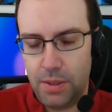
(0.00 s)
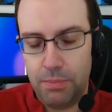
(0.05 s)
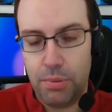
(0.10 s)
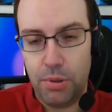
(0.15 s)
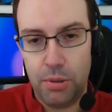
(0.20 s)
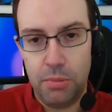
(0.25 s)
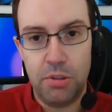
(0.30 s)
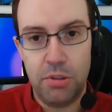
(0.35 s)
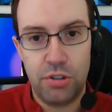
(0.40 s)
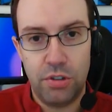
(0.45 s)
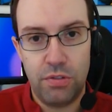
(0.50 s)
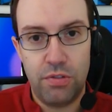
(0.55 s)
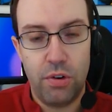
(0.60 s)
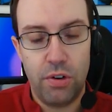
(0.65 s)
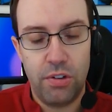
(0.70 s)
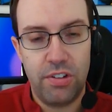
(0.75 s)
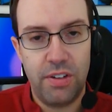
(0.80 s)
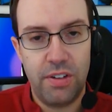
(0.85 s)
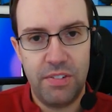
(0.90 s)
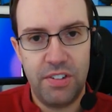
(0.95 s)
pretty much the
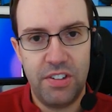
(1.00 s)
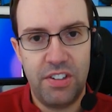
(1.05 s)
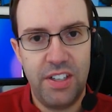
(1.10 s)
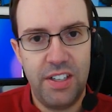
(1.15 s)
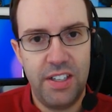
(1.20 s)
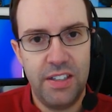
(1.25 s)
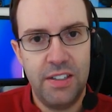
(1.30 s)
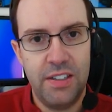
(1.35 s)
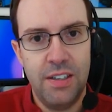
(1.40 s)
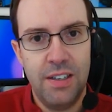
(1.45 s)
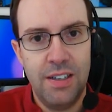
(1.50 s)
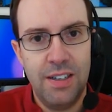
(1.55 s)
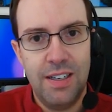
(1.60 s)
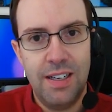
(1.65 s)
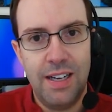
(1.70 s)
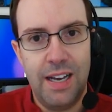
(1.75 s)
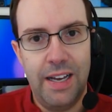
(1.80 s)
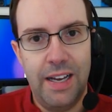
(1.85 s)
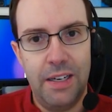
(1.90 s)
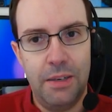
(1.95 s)
417
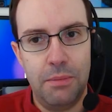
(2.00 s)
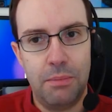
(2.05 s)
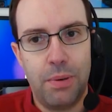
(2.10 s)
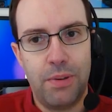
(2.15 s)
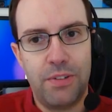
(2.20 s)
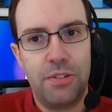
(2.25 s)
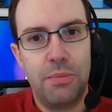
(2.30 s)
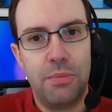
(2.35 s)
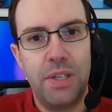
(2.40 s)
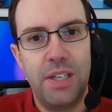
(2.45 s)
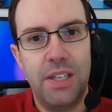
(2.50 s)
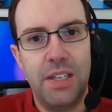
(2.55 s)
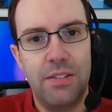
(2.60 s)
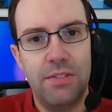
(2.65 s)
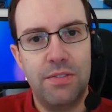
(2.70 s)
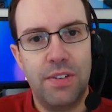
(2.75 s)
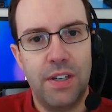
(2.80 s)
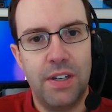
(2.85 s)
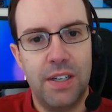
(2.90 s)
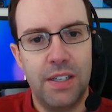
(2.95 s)
and in proximity
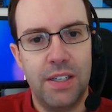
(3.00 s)
of